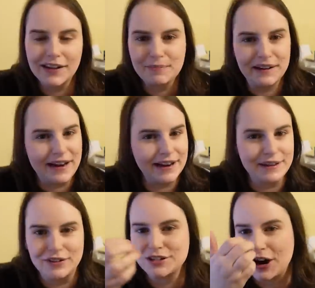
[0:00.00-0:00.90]
me and he had to give it
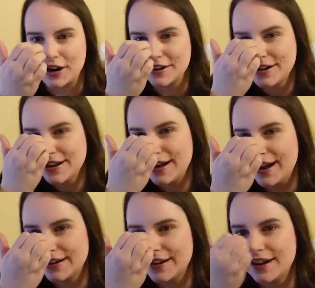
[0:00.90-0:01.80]
a shot. And
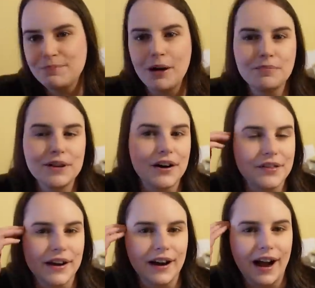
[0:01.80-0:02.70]
uh, he probably thought that
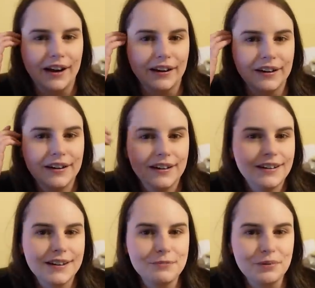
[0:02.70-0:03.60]
I
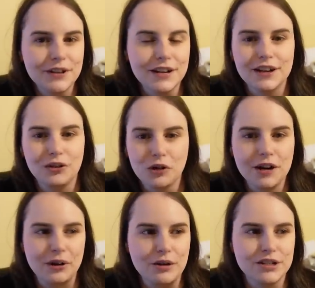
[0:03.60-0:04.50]
completely ignored him or
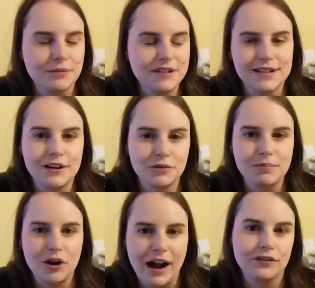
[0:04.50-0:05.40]
ghosted him since I didn't respond
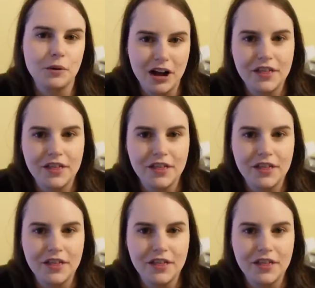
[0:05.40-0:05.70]
back for a month.